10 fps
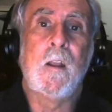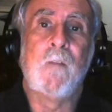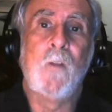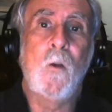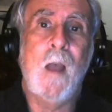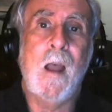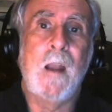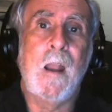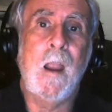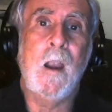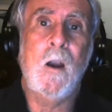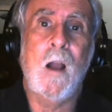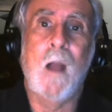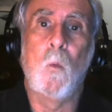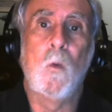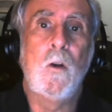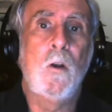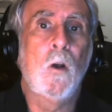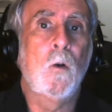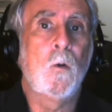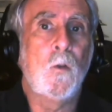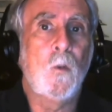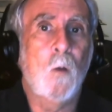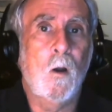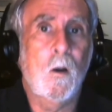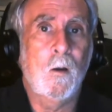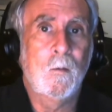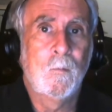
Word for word: if you had hair, I wouldn't know who you are.